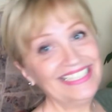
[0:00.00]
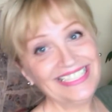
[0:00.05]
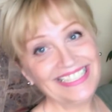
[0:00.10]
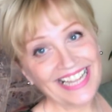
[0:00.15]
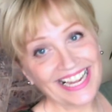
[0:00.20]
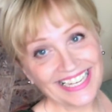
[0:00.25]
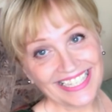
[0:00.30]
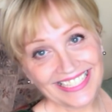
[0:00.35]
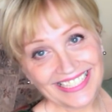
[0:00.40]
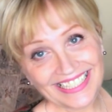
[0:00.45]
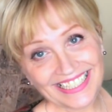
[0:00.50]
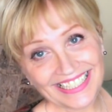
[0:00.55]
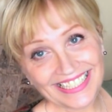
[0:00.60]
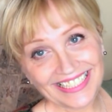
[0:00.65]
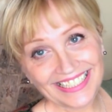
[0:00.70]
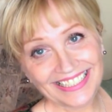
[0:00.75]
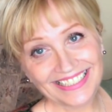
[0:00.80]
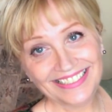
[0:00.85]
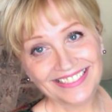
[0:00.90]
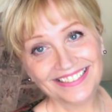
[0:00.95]

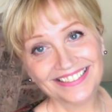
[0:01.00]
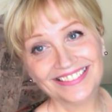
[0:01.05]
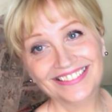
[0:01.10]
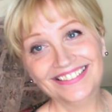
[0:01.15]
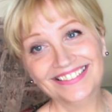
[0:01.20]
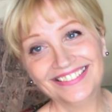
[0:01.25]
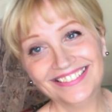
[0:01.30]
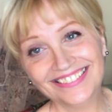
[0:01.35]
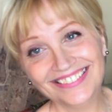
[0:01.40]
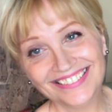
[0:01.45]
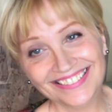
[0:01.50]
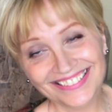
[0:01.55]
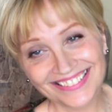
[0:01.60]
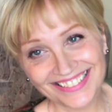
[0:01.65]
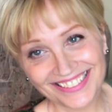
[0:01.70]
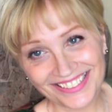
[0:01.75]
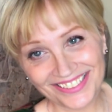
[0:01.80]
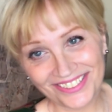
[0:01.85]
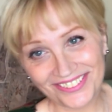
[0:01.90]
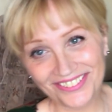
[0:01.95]
sidekick,
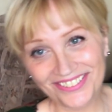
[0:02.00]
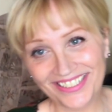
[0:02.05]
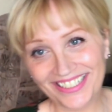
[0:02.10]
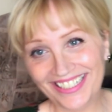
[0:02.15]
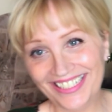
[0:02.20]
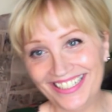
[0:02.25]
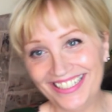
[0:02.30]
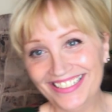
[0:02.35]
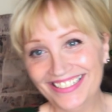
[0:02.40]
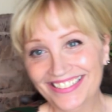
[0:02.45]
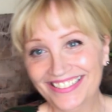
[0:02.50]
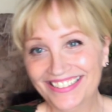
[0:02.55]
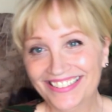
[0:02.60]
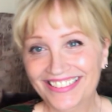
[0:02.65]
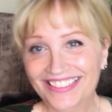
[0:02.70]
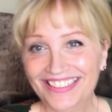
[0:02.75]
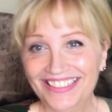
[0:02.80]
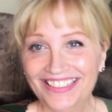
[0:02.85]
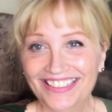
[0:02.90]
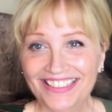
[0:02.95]
Suka.
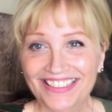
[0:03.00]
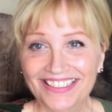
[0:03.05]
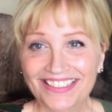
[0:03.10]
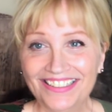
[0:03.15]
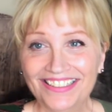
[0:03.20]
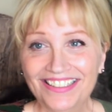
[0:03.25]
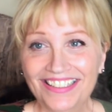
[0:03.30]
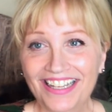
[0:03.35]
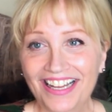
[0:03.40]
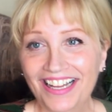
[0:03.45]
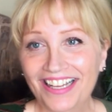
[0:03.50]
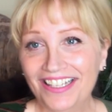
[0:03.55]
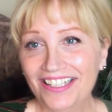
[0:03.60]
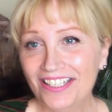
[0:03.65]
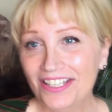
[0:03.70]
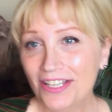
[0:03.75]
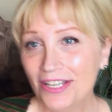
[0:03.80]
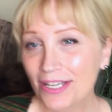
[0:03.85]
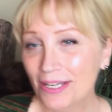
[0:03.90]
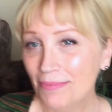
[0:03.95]
Okay,
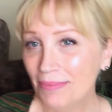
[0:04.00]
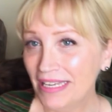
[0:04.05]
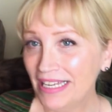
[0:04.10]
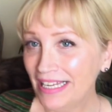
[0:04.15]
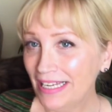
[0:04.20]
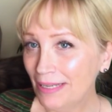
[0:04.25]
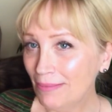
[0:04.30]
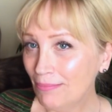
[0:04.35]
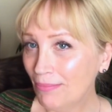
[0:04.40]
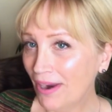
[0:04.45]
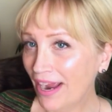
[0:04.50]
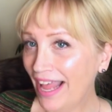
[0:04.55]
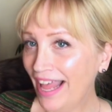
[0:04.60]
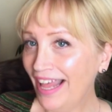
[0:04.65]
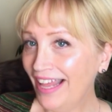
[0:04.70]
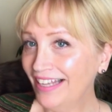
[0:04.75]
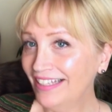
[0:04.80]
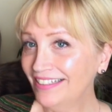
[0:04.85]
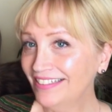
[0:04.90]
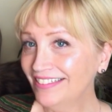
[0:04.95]
you gonna be a little
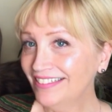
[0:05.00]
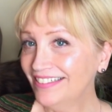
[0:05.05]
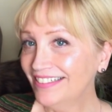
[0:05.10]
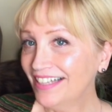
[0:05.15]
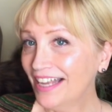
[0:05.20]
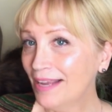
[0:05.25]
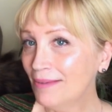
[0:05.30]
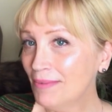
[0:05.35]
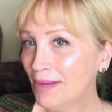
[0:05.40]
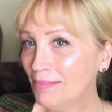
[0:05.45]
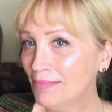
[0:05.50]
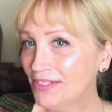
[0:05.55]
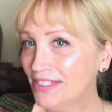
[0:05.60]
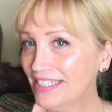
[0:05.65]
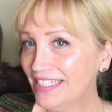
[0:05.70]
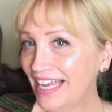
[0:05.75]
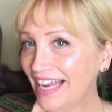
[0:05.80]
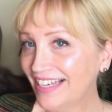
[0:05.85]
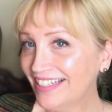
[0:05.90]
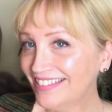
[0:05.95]
brat? I'm
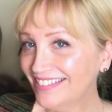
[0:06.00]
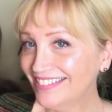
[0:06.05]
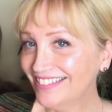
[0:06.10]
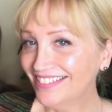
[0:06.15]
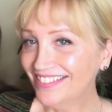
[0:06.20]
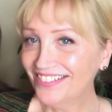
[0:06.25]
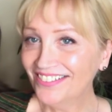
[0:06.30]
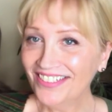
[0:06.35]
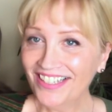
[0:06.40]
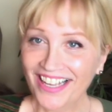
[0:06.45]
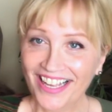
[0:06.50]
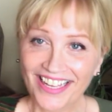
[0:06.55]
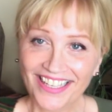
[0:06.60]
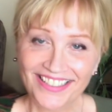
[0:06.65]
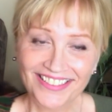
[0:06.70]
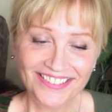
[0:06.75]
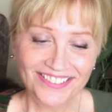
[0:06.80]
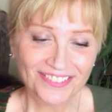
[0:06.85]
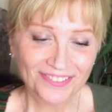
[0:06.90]
almost done. Okay.